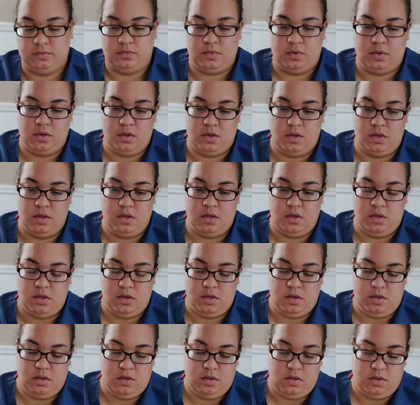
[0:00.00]

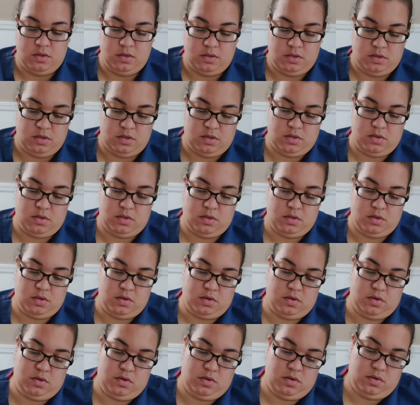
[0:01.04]

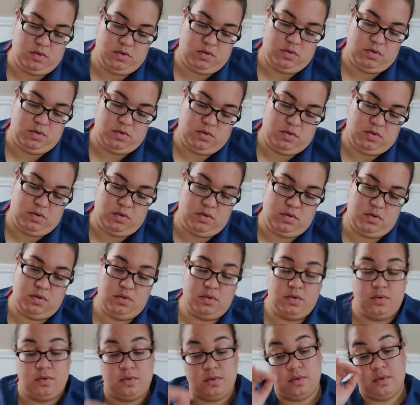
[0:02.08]

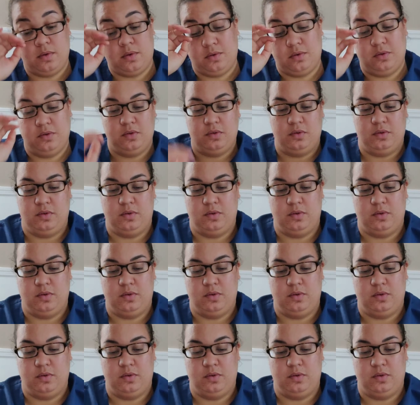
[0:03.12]
No one is speaking in this clip.